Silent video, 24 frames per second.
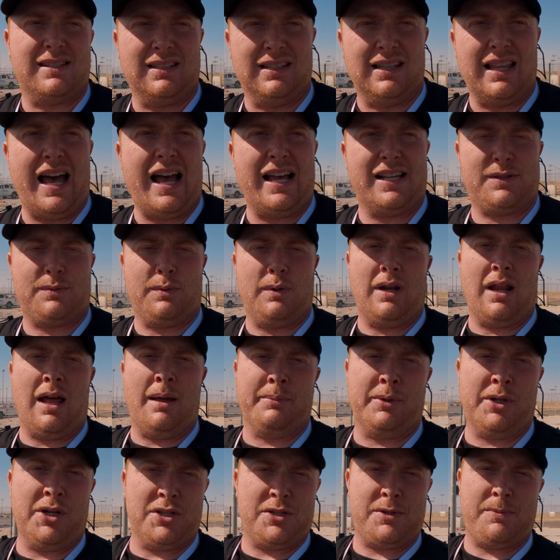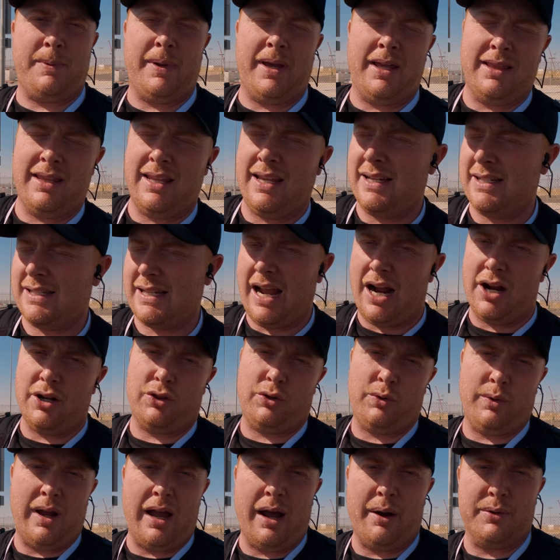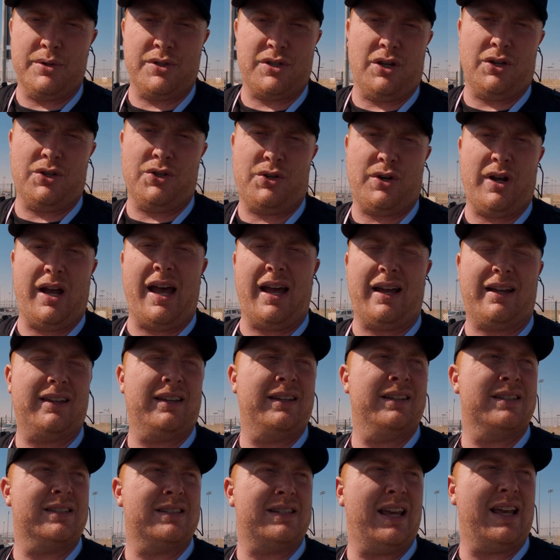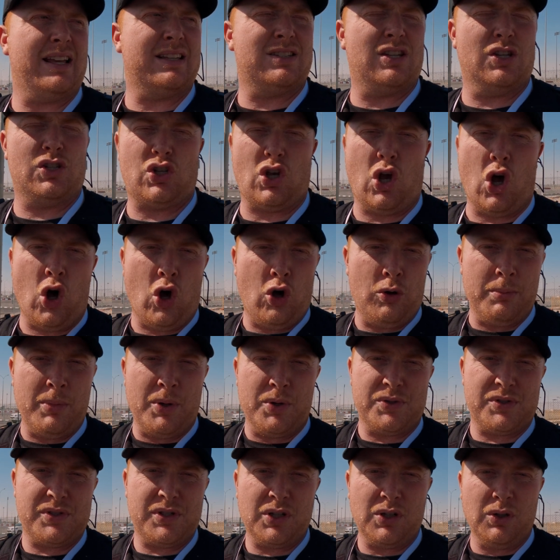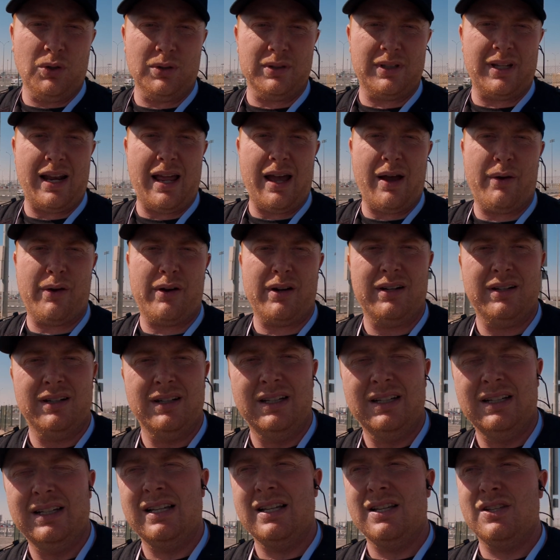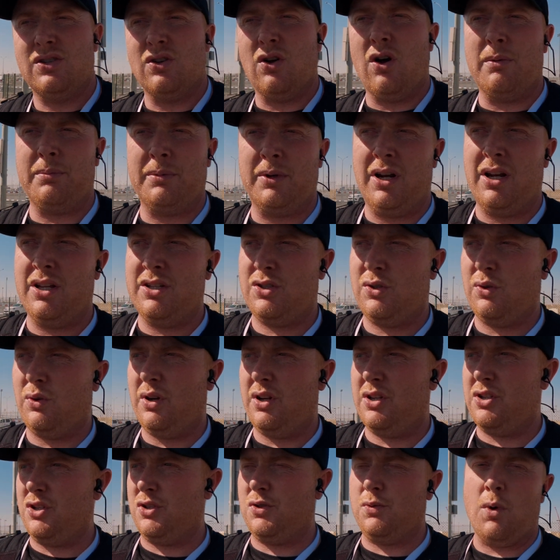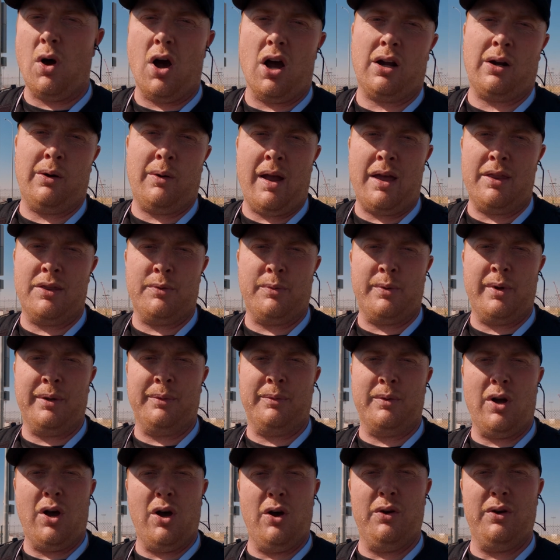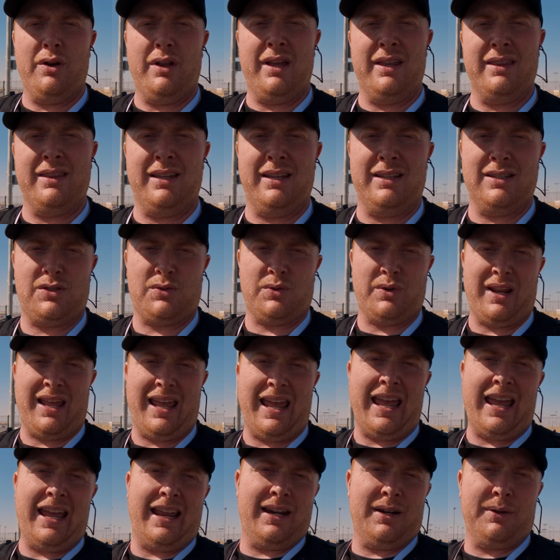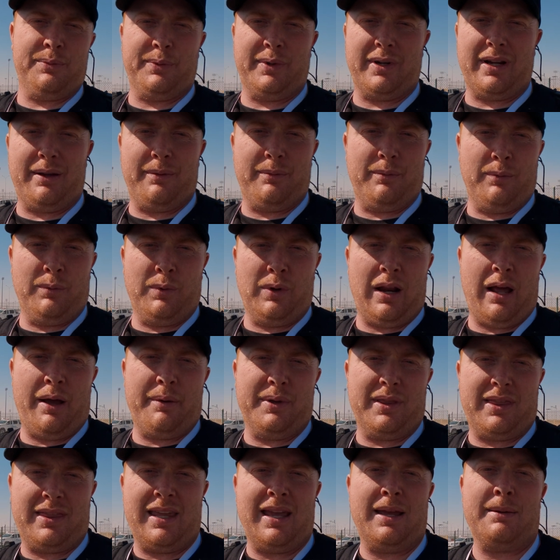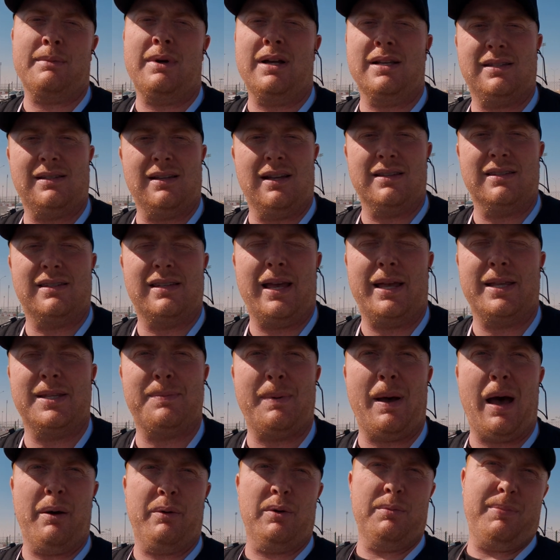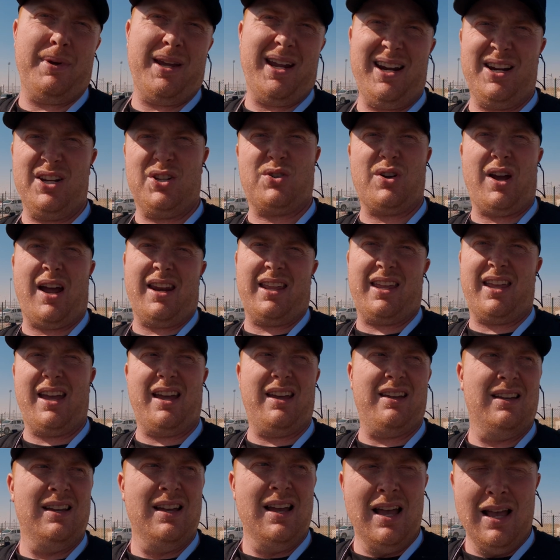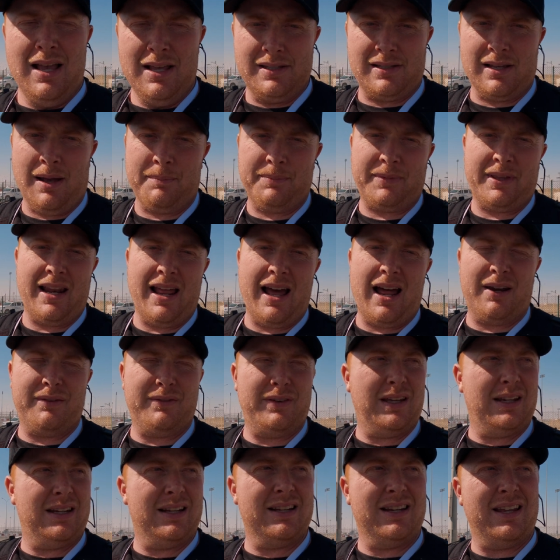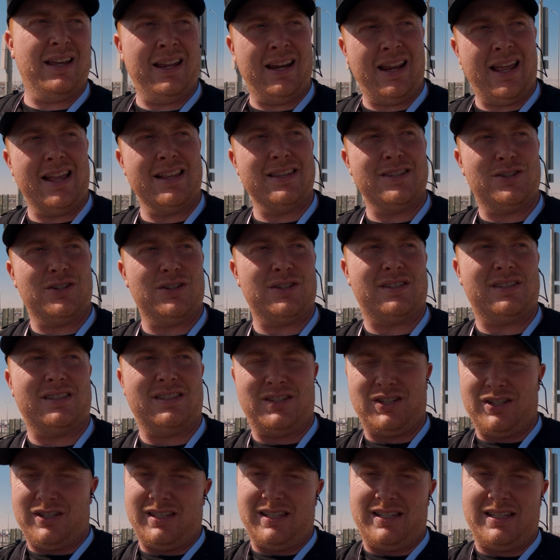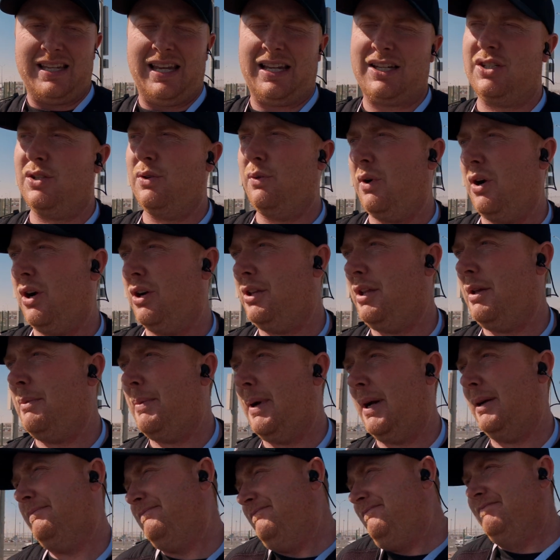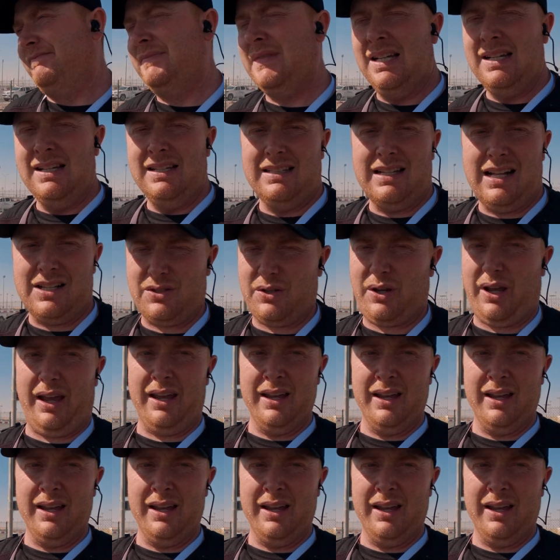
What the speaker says: the last one, I'm gonna spend the entire 3 hours on track. It takes us almost a golden hour. So I'm gonna sort of just walk around the ring road and then sort of end what I would think my sunset spot would be to try to get something out of it. It ends just a tick too early, but that's okay.